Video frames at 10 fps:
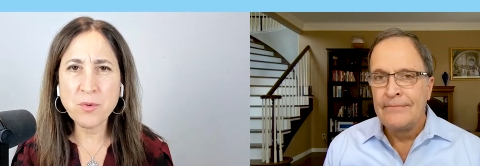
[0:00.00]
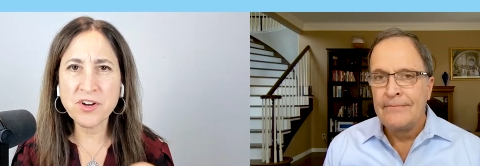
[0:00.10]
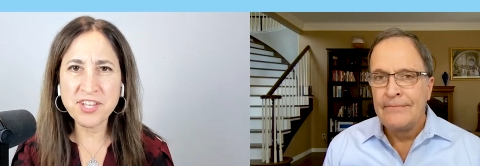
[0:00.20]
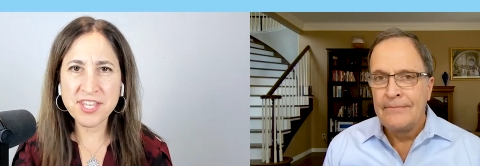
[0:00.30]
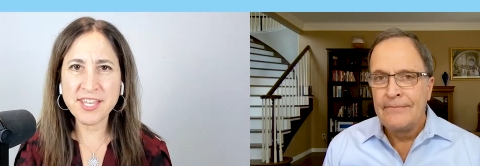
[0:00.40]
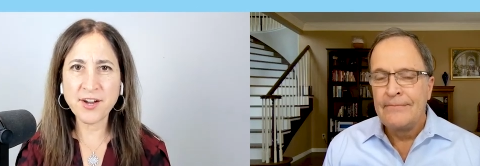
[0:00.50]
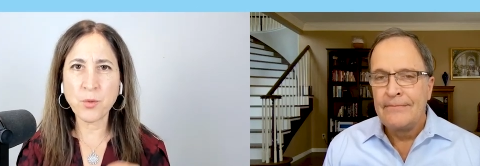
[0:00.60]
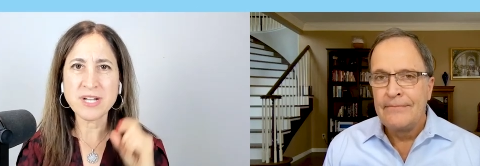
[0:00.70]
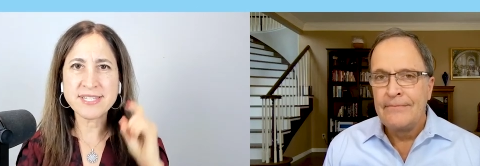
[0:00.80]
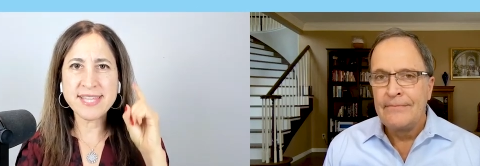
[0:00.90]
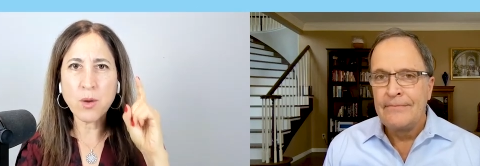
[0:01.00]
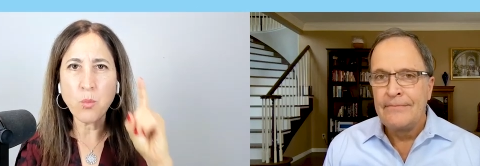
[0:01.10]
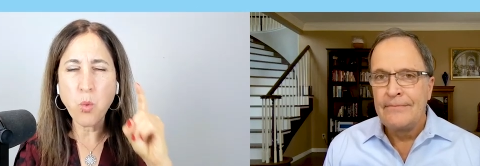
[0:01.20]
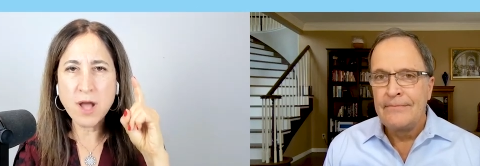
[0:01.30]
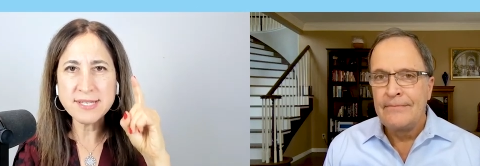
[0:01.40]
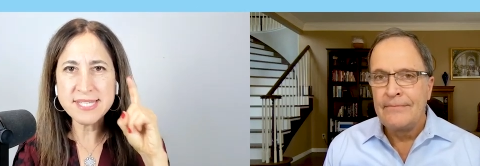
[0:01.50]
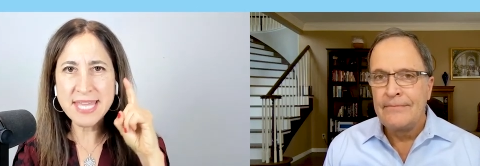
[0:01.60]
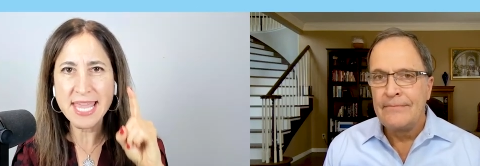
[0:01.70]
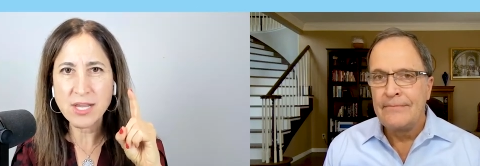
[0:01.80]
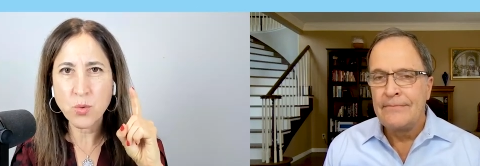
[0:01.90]
Speaker 1: were here, what's that one
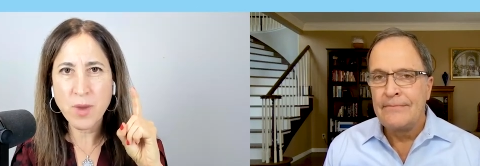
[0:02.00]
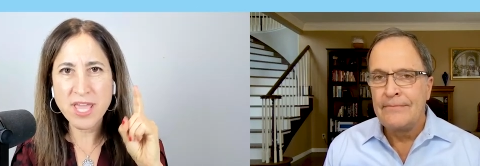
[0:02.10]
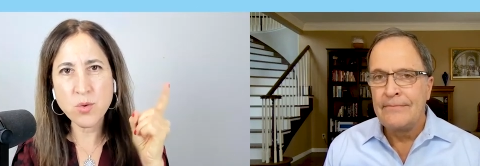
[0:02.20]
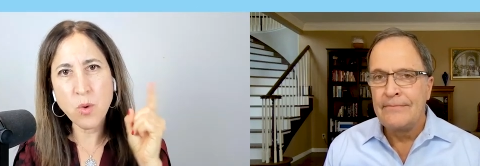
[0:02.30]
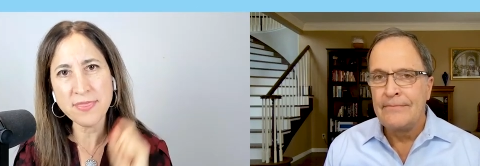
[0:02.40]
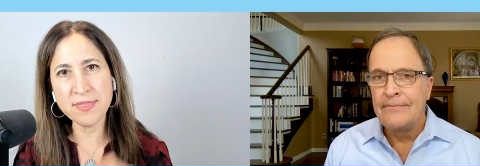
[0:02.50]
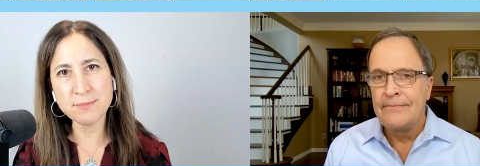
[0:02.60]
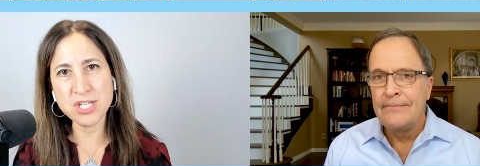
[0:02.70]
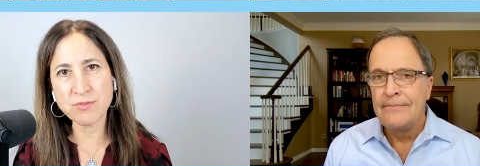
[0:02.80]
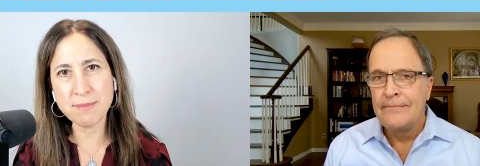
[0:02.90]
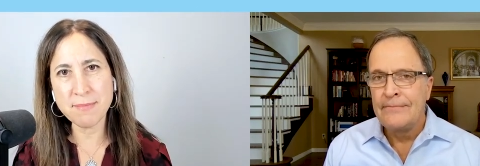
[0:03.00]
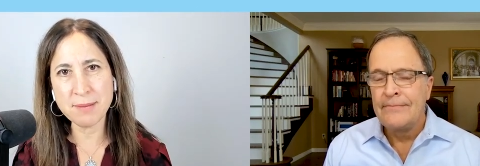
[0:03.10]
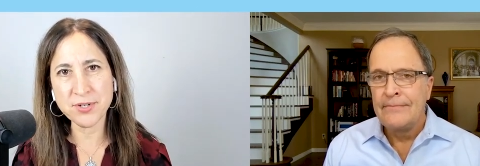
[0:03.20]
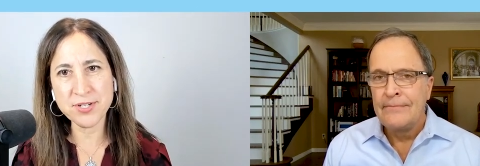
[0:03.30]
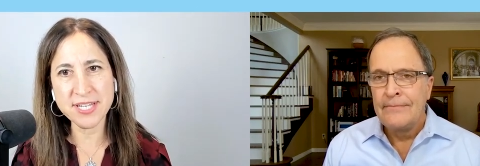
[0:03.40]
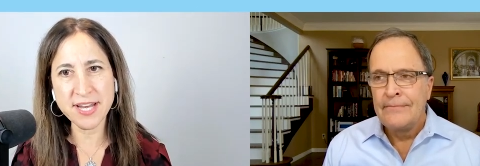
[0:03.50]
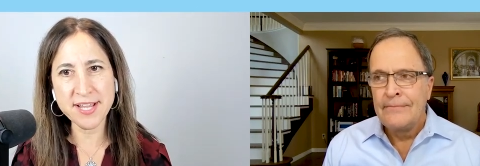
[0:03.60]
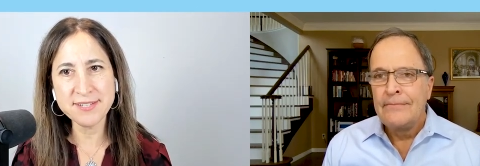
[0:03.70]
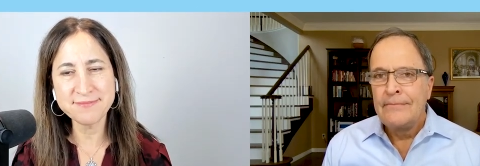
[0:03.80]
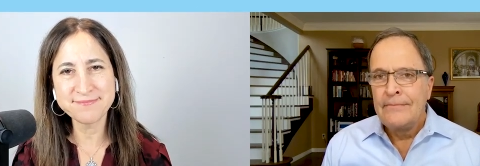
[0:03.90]
takeaway you want them to remember
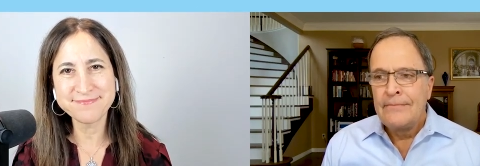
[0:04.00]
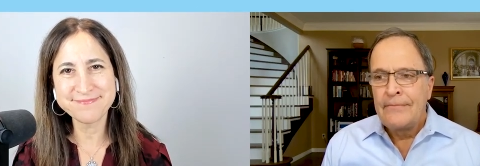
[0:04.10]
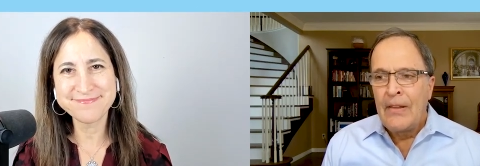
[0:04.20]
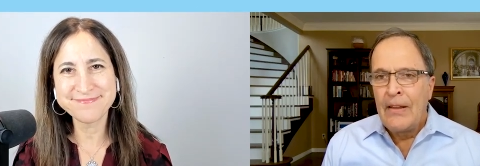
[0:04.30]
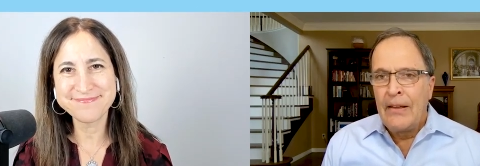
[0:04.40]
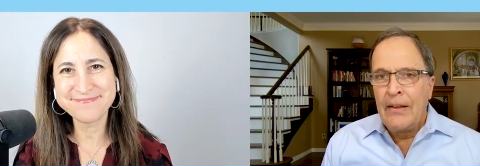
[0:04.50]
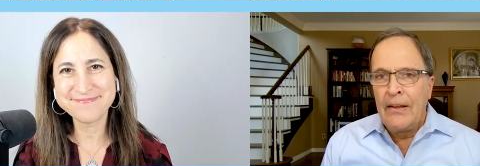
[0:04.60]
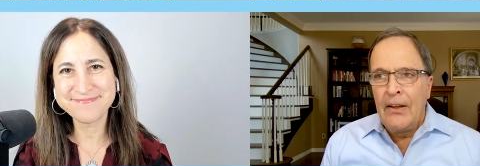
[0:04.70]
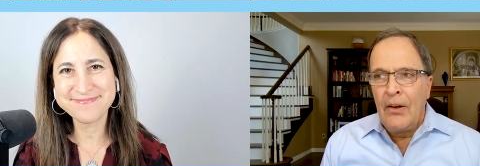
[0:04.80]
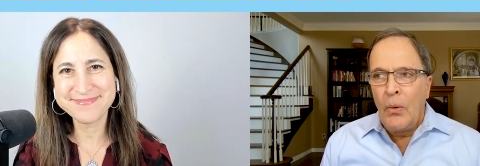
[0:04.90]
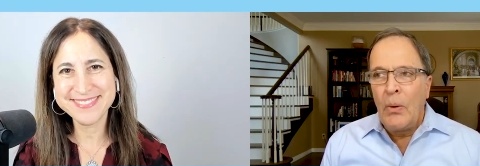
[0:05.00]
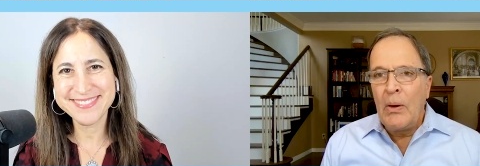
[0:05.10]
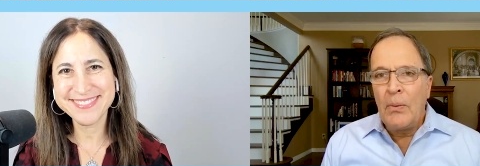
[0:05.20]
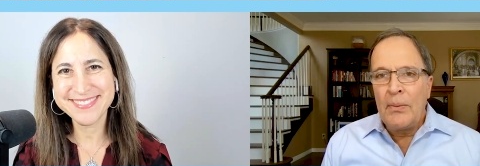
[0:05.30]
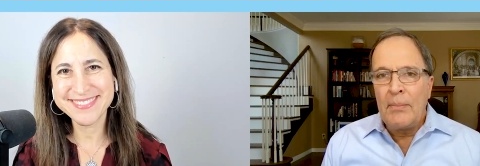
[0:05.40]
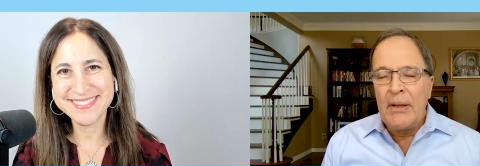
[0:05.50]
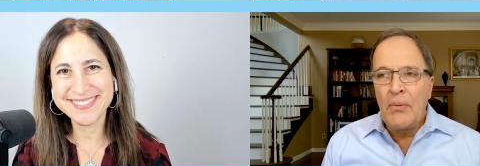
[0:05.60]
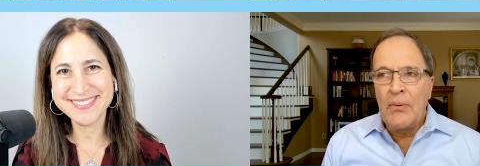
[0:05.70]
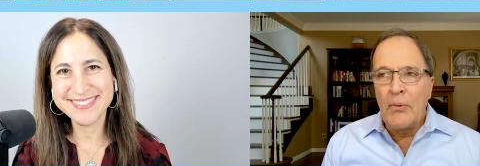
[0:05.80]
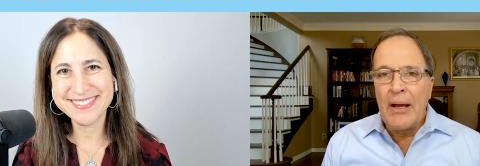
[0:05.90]
Speaker 2: today? Well, the big
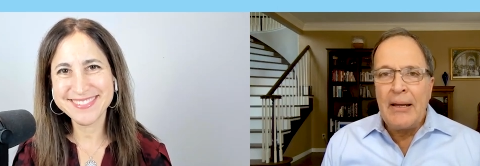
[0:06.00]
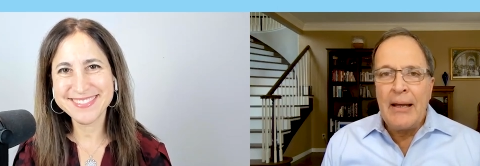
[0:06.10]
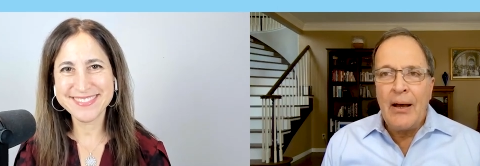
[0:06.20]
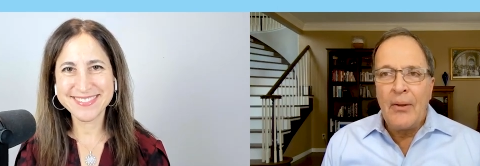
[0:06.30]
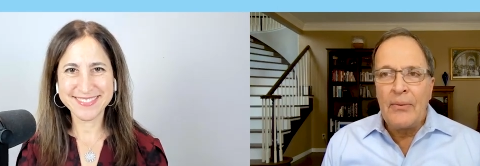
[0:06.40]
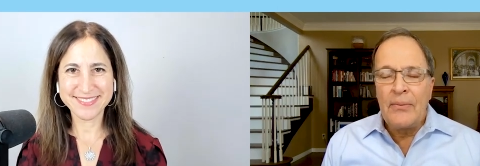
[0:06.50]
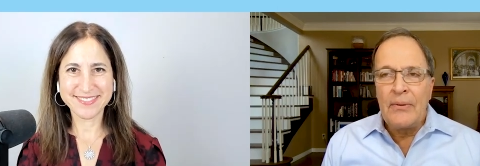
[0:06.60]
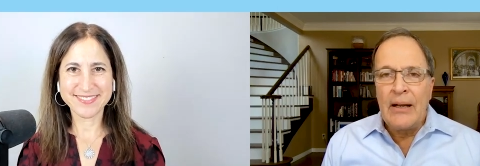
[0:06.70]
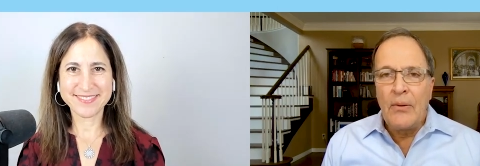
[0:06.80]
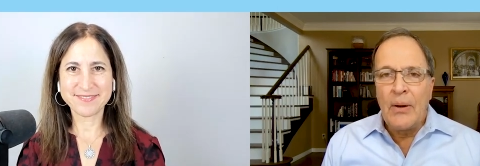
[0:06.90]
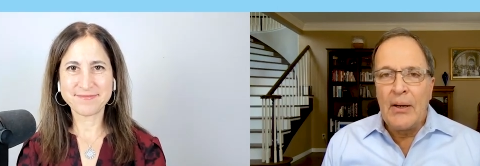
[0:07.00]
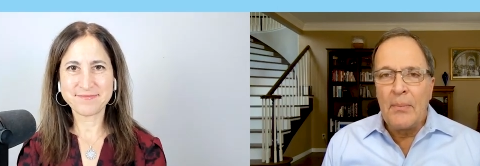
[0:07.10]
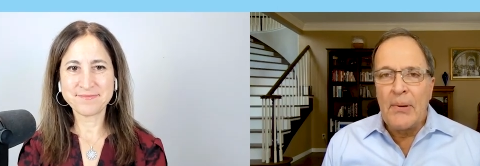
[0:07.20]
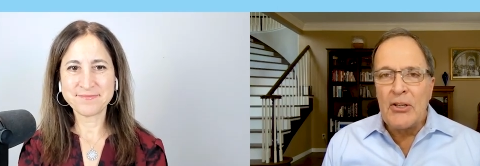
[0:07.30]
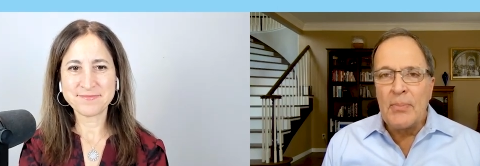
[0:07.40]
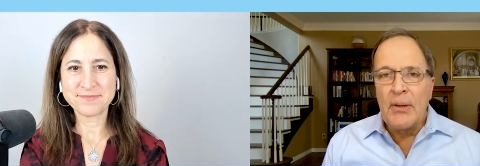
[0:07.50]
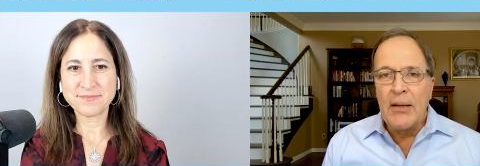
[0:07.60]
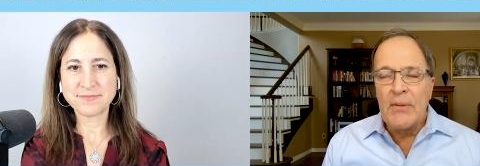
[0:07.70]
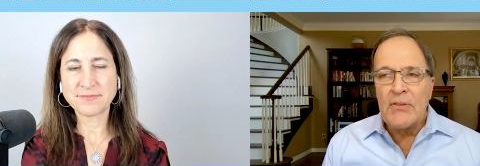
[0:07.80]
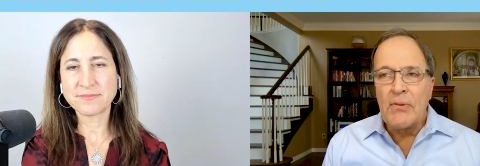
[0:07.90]
one right now that I want to impress
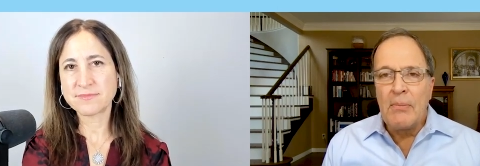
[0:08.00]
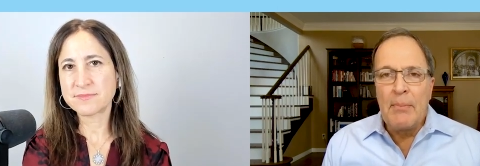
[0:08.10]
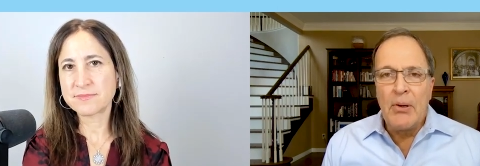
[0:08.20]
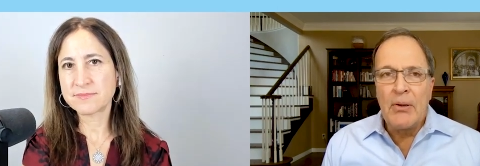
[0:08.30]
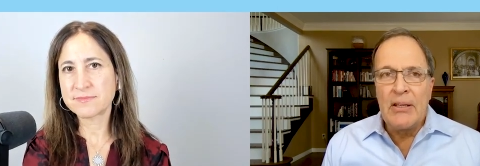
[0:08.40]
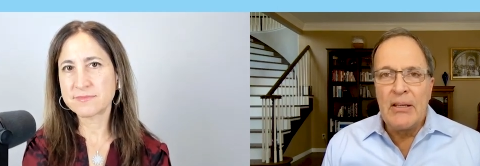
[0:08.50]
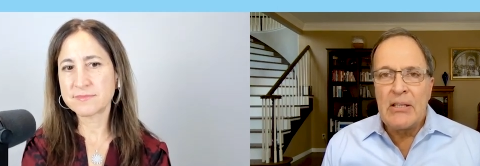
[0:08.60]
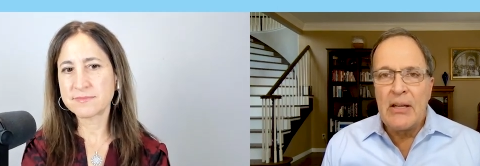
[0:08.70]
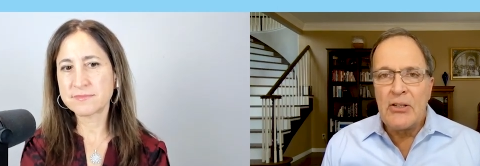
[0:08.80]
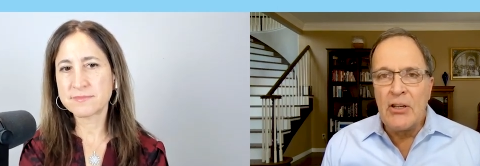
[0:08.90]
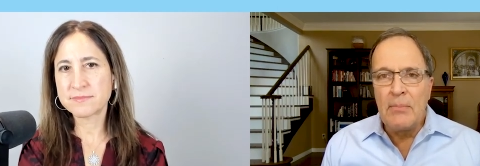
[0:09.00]
upon them is from my book, The Intention